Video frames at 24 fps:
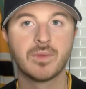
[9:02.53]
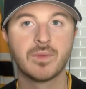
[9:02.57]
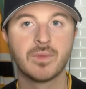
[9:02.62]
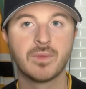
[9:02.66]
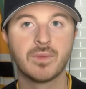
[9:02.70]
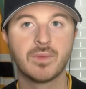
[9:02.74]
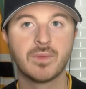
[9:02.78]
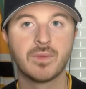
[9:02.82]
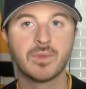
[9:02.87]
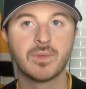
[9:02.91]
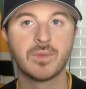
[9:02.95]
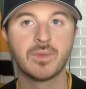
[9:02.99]

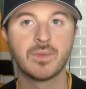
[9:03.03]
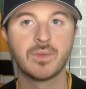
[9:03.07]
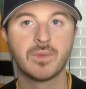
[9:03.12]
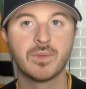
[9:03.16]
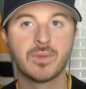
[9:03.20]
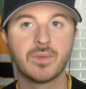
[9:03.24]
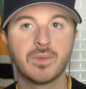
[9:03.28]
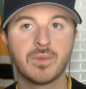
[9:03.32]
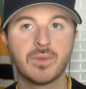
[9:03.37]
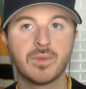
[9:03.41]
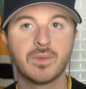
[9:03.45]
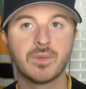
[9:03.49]
But the
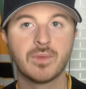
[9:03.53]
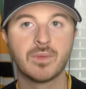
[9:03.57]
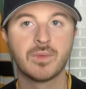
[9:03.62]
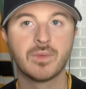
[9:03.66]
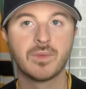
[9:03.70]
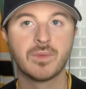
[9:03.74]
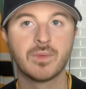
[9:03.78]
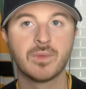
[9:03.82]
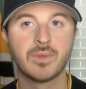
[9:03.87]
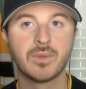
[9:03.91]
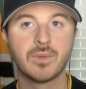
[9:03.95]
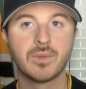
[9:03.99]
fact
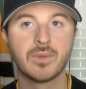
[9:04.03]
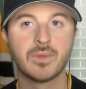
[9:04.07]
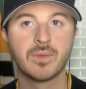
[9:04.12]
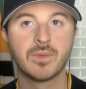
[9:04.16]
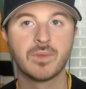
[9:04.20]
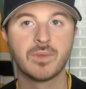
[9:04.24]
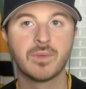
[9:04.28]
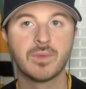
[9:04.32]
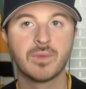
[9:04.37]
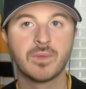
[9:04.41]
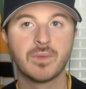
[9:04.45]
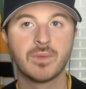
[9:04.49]
that these
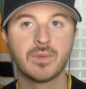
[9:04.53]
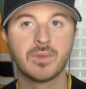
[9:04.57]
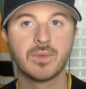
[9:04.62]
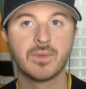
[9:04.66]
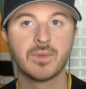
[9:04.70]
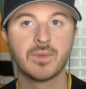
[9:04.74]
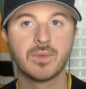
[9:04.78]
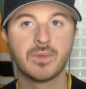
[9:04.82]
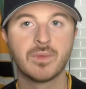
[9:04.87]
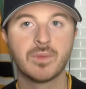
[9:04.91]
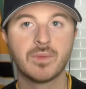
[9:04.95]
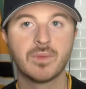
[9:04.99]

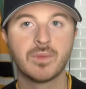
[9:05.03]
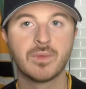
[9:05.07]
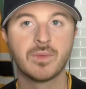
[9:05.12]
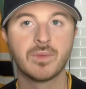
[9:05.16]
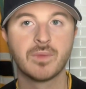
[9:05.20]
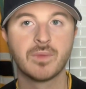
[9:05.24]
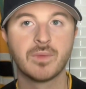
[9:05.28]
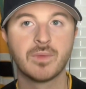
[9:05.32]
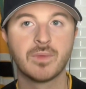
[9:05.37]
roaches,